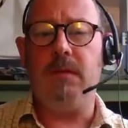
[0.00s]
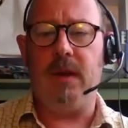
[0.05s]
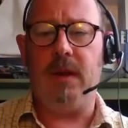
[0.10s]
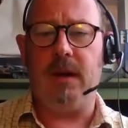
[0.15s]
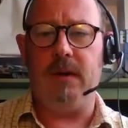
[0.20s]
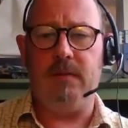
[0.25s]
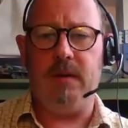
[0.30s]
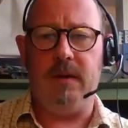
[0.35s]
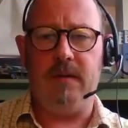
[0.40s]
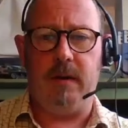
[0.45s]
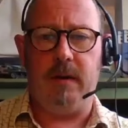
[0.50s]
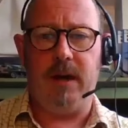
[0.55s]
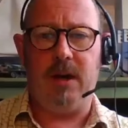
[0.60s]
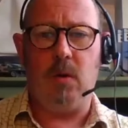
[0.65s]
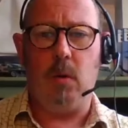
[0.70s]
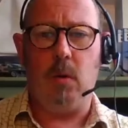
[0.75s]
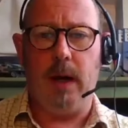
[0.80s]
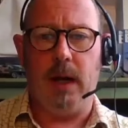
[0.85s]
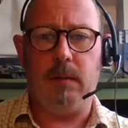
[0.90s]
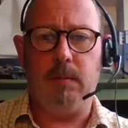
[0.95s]
thankfully very
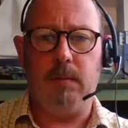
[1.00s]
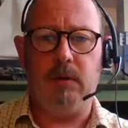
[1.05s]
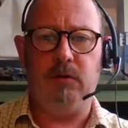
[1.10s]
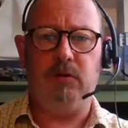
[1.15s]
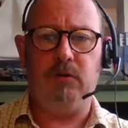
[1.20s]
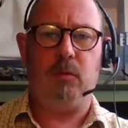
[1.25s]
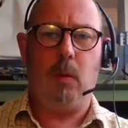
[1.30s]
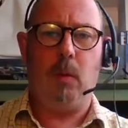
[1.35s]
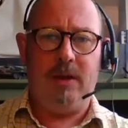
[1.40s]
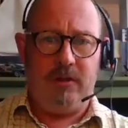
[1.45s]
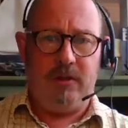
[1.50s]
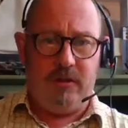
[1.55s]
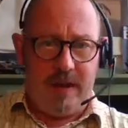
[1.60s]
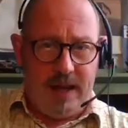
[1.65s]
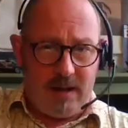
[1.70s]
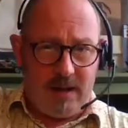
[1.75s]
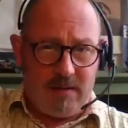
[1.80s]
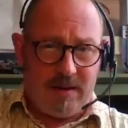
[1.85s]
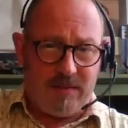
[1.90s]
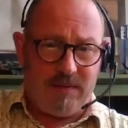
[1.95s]
quick, because the weight of the
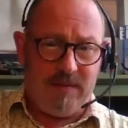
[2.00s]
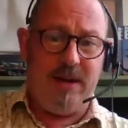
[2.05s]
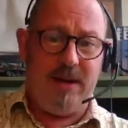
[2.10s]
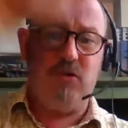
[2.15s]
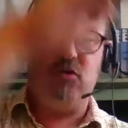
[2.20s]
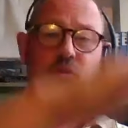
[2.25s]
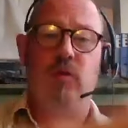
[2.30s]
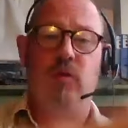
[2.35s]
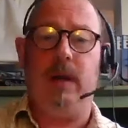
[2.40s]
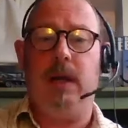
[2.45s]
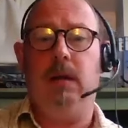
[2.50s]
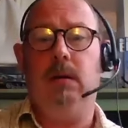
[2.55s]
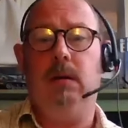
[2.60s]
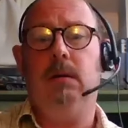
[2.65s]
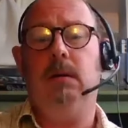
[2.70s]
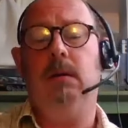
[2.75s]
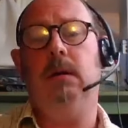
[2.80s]
aircraft literally